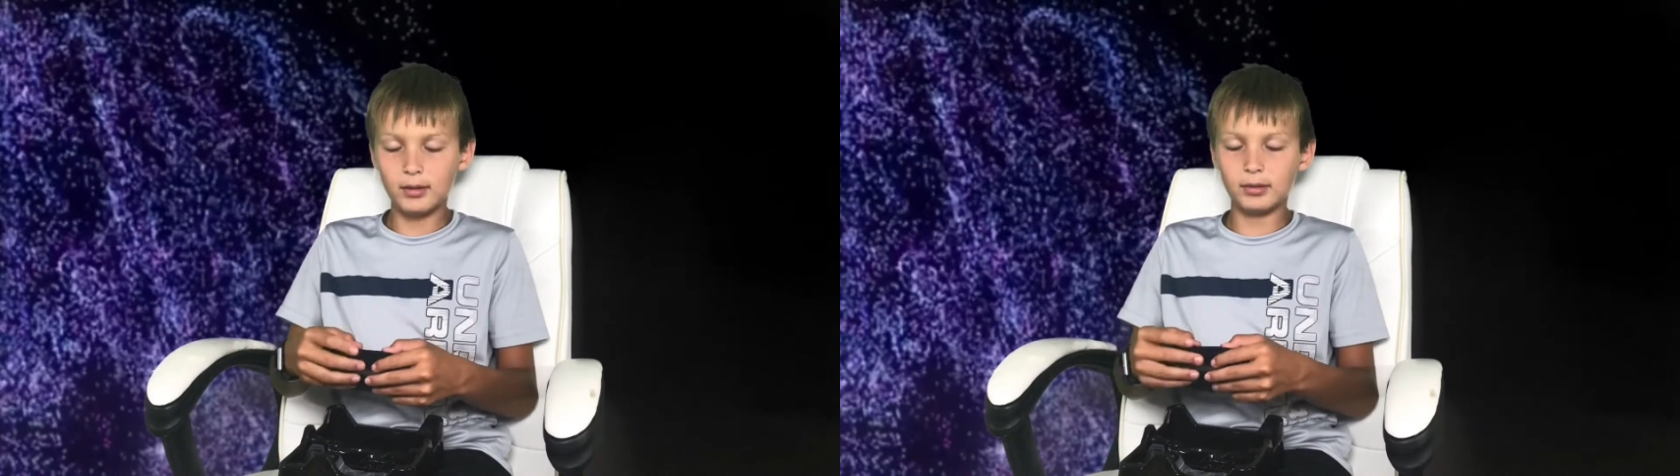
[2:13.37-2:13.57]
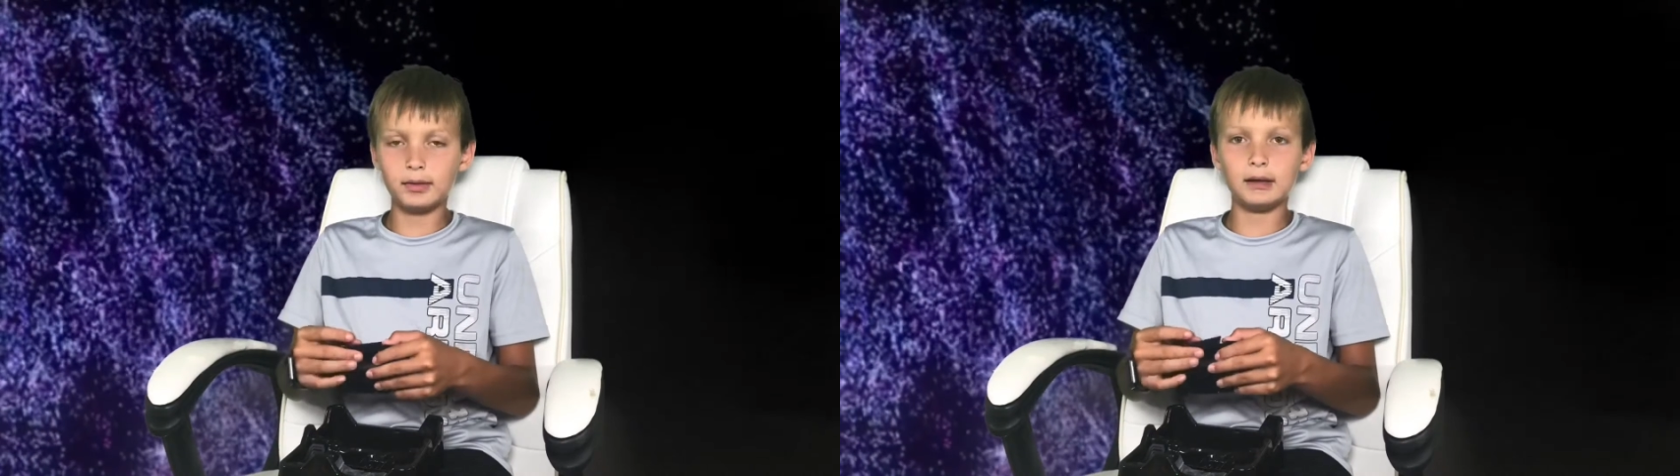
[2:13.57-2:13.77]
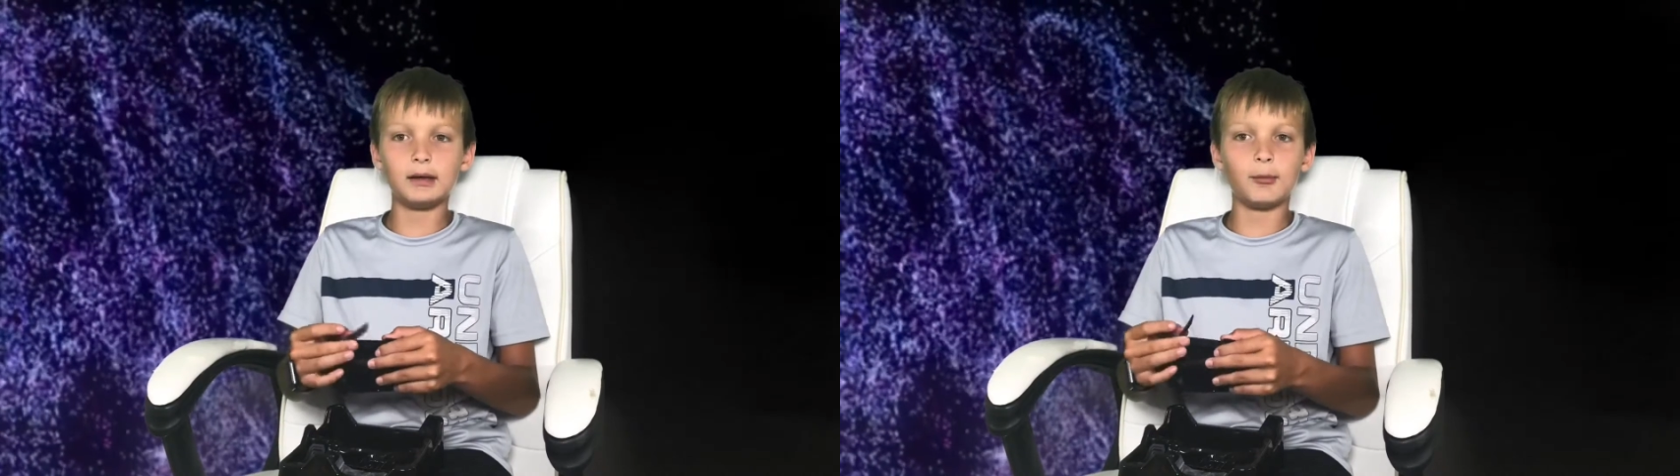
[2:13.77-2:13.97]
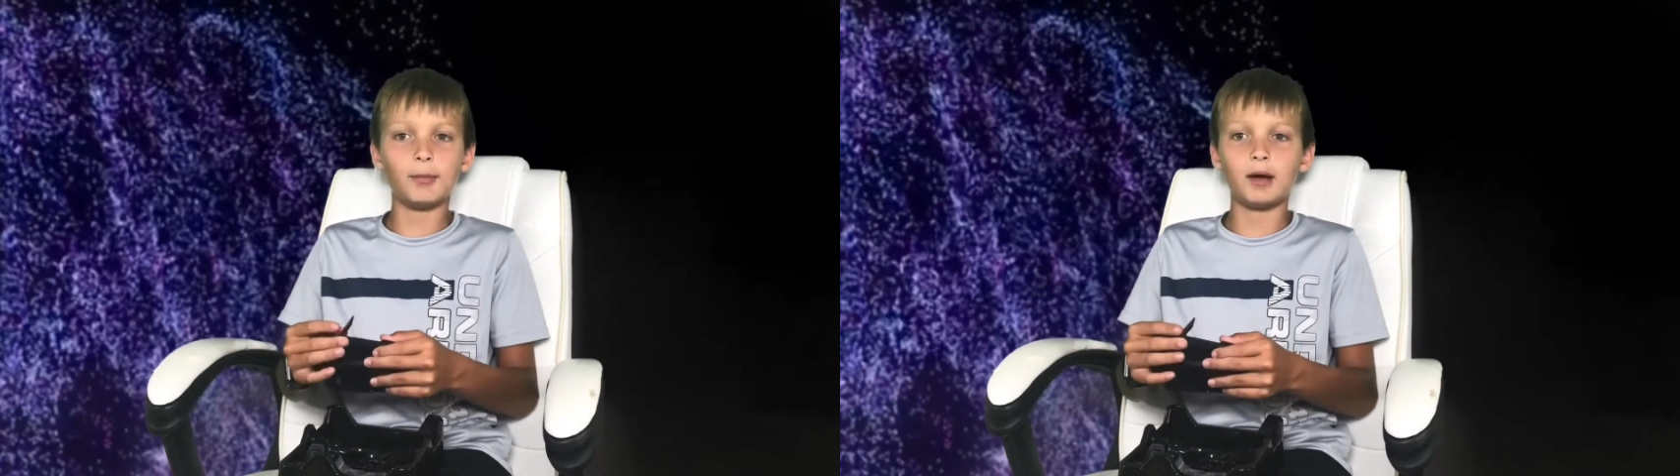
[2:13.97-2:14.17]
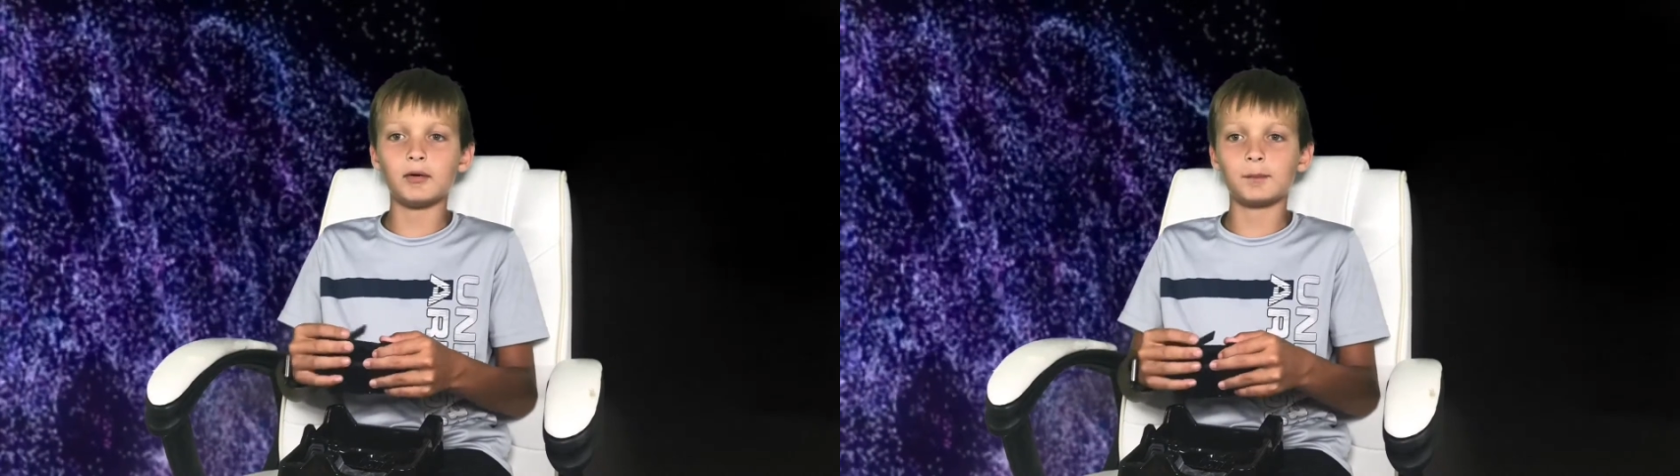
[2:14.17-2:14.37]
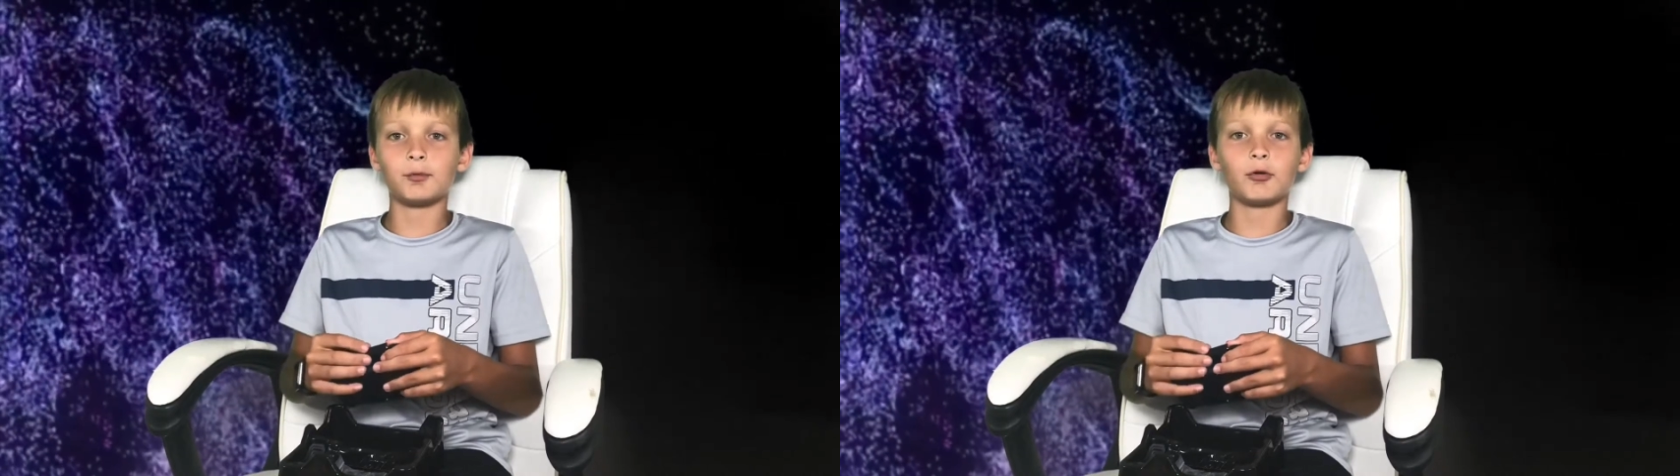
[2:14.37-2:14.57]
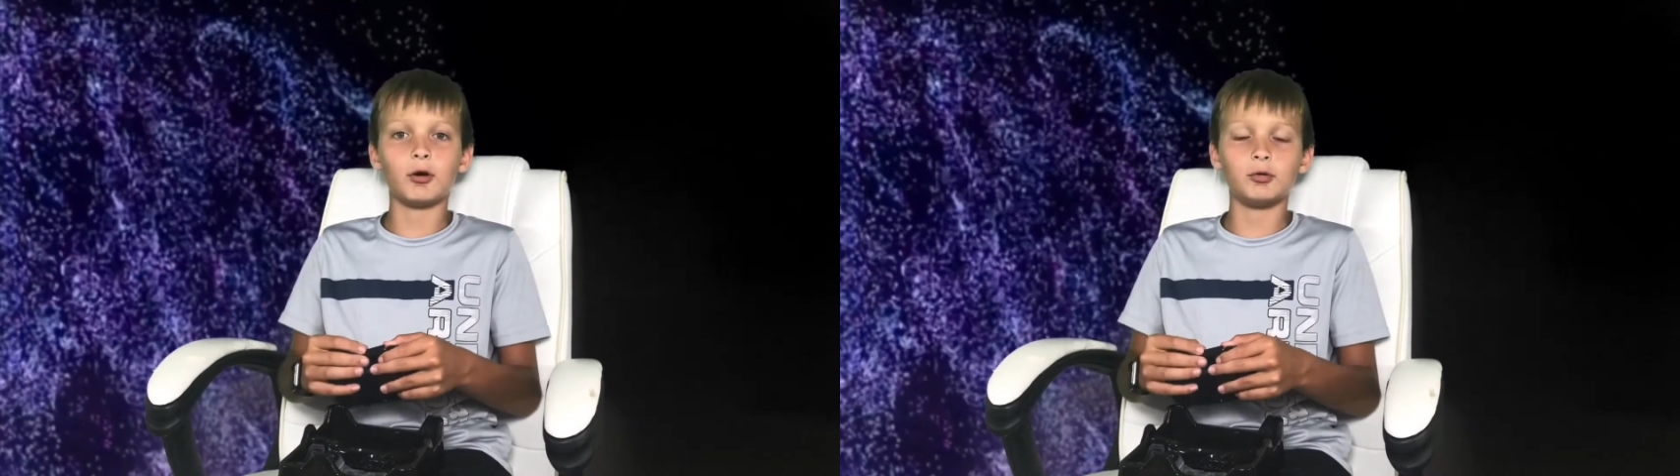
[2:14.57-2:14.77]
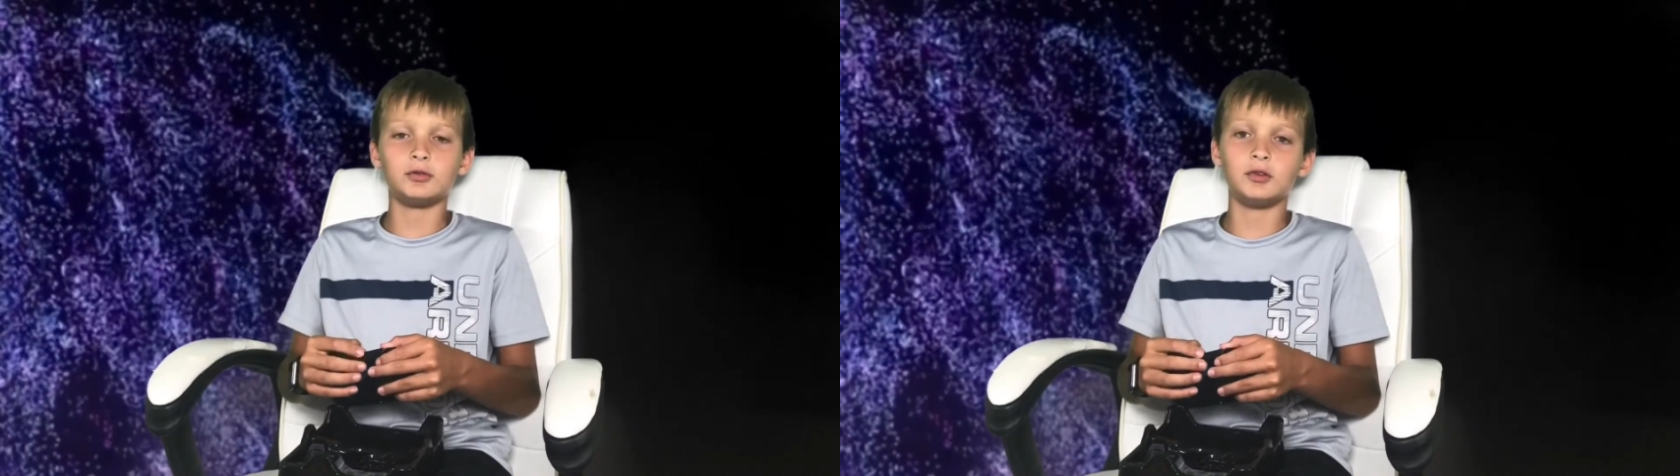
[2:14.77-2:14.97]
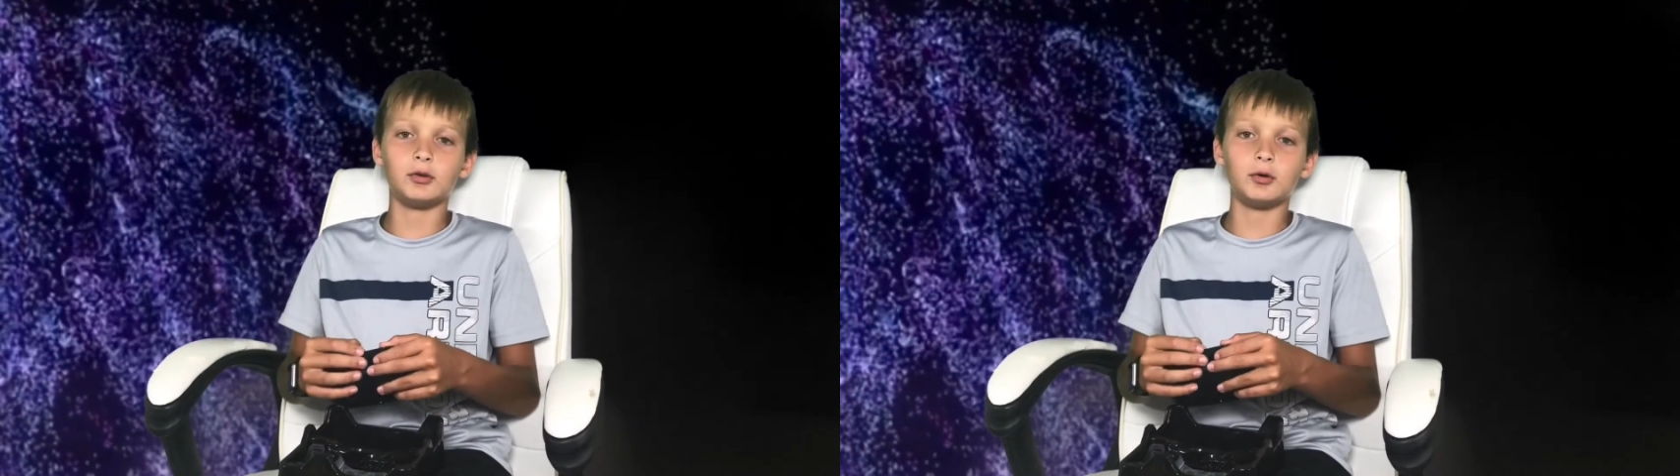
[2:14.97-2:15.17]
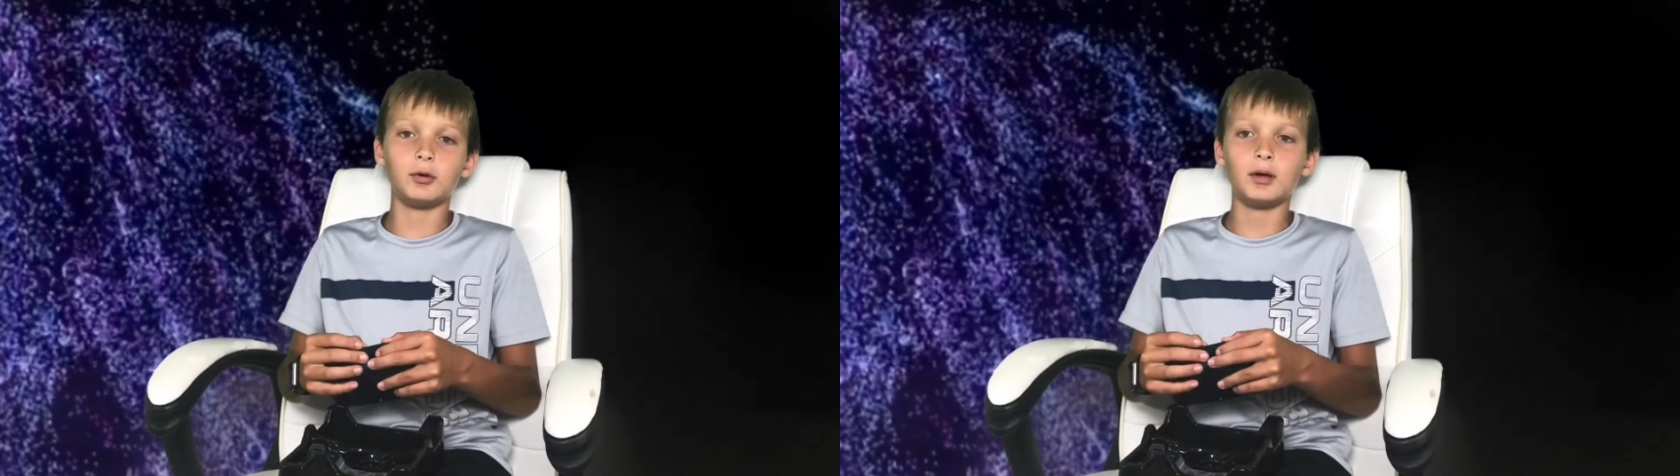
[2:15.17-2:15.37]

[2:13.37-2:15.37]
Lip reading: the Mavic Pro 2.